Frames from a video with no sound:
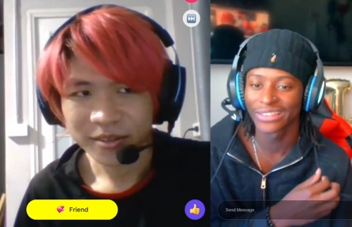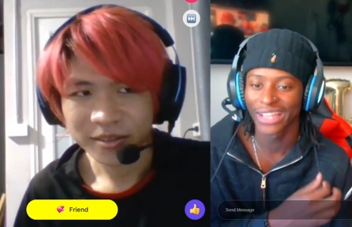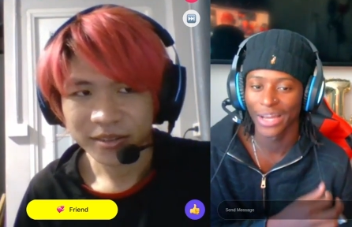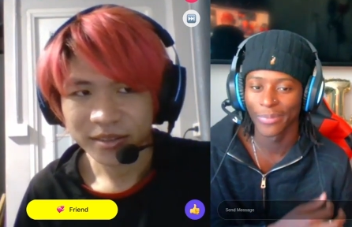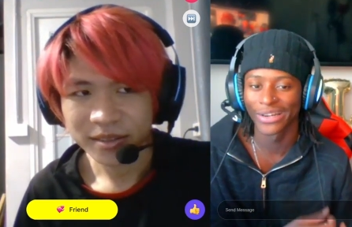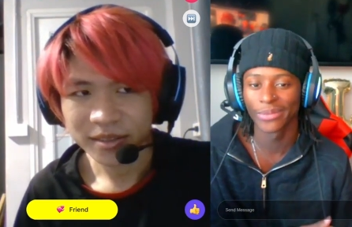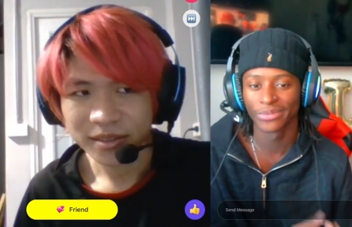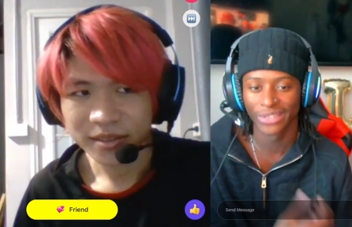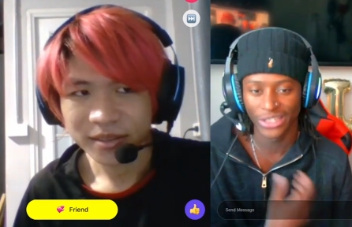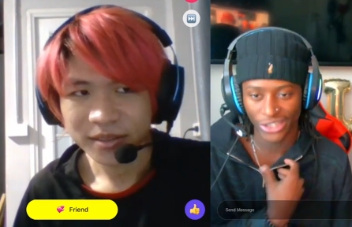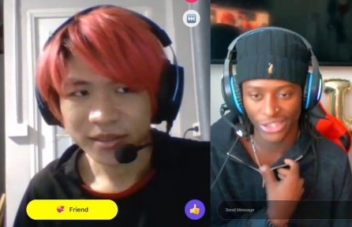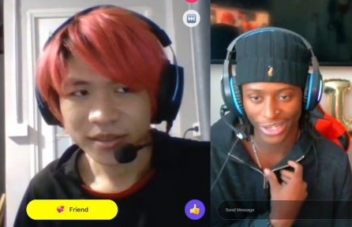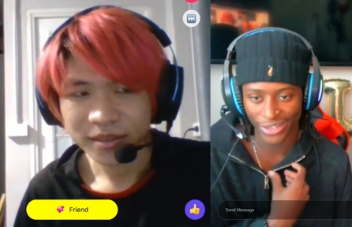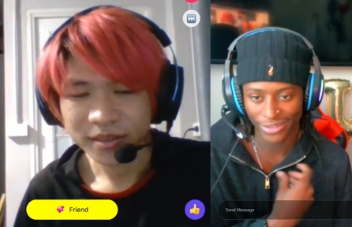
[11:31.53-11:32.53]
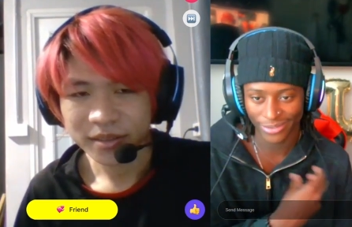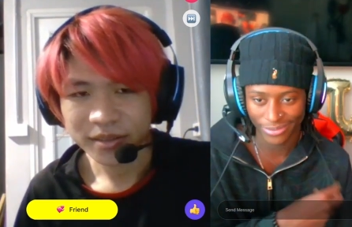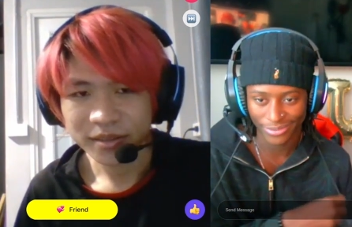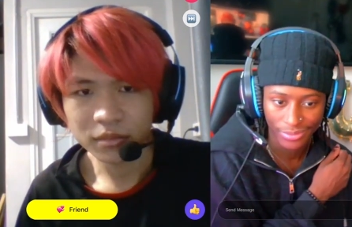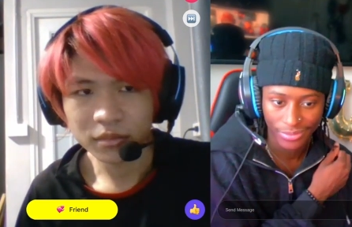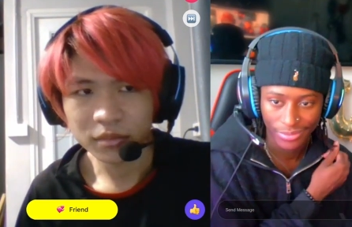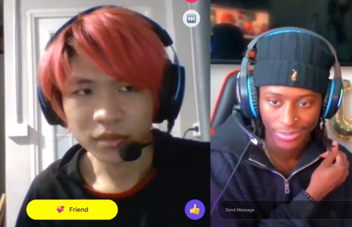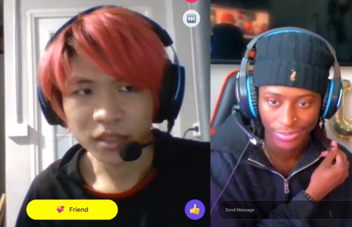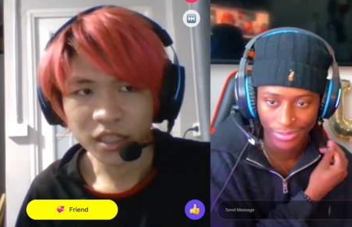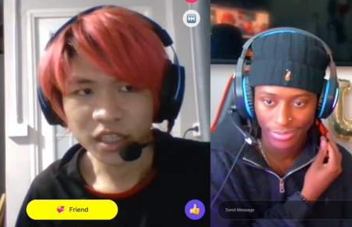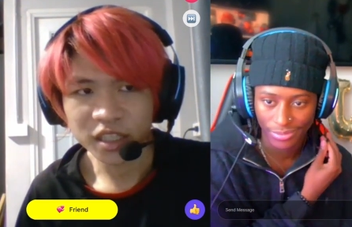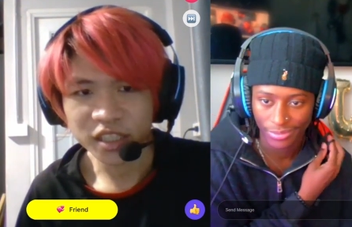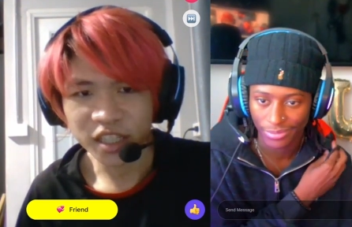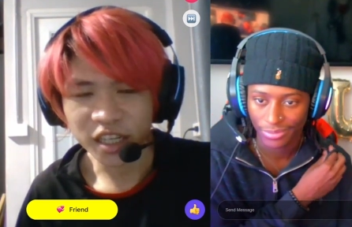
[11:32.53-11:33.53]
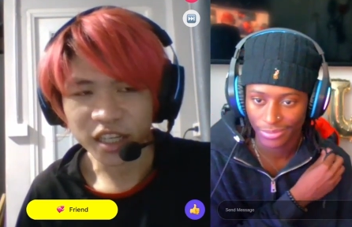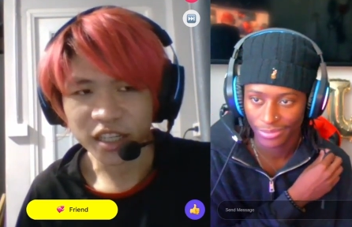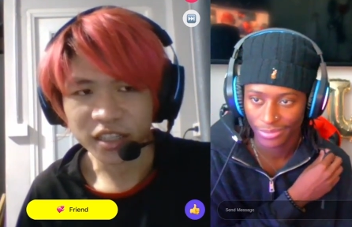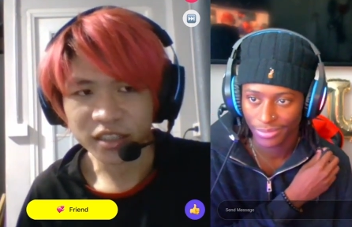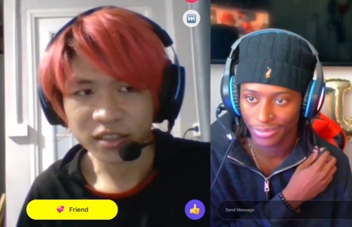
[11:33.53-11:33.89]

Speaker 1: that. My name's DJ.
Speaker 2: DJ.